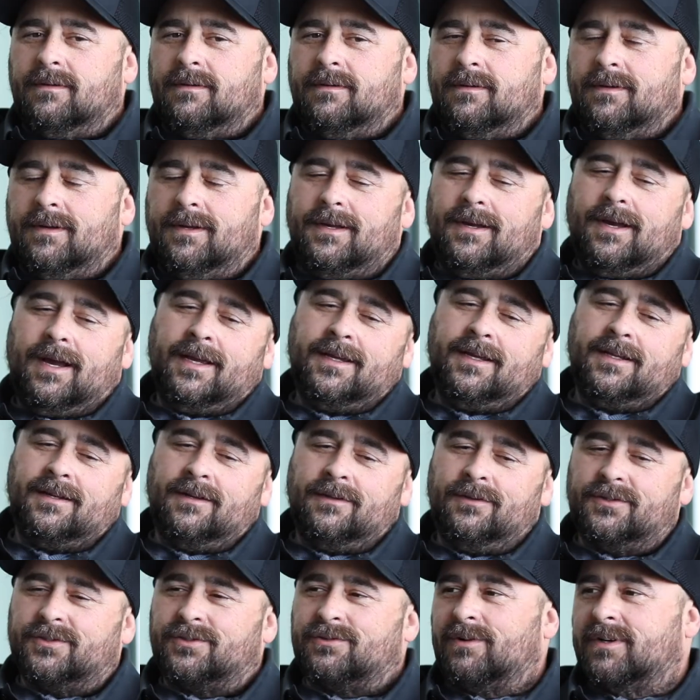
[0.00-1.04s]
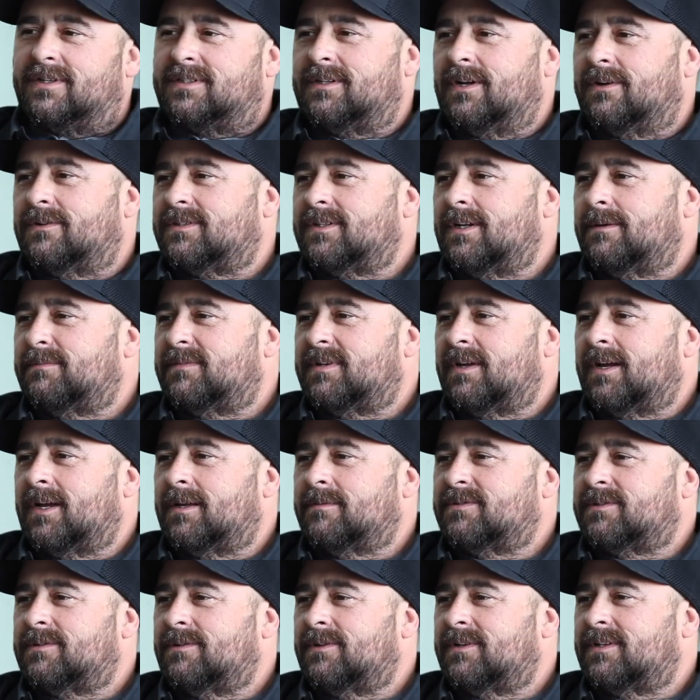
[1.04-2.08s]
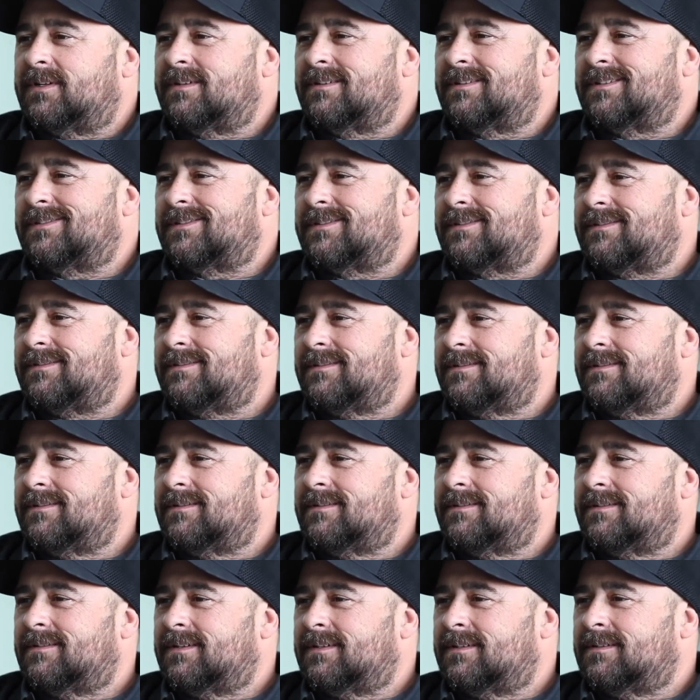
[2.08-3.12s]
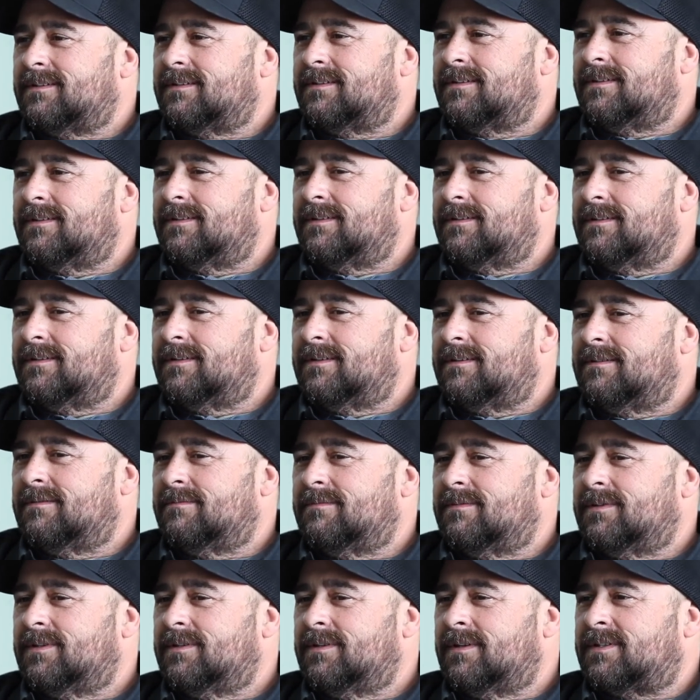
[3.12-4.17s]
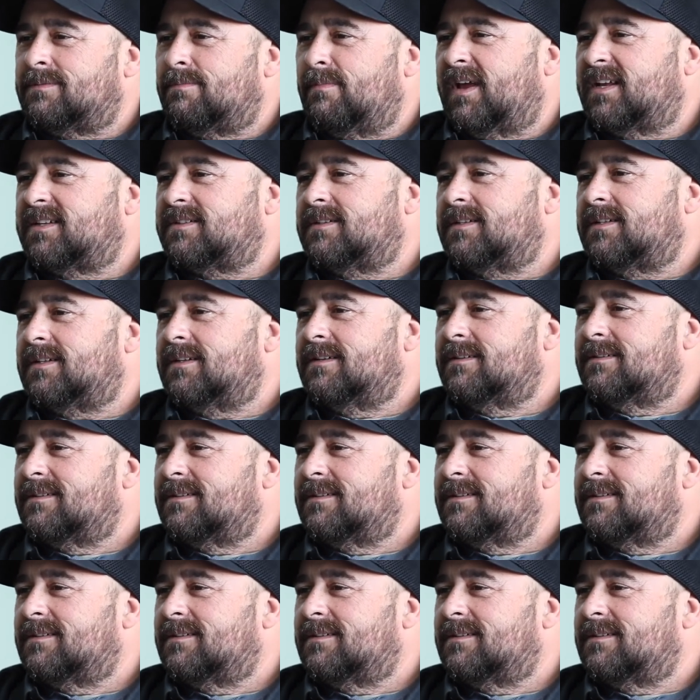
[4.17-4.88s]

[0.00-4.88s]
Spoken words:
I get a little stressed out sometimes, only because it's messy.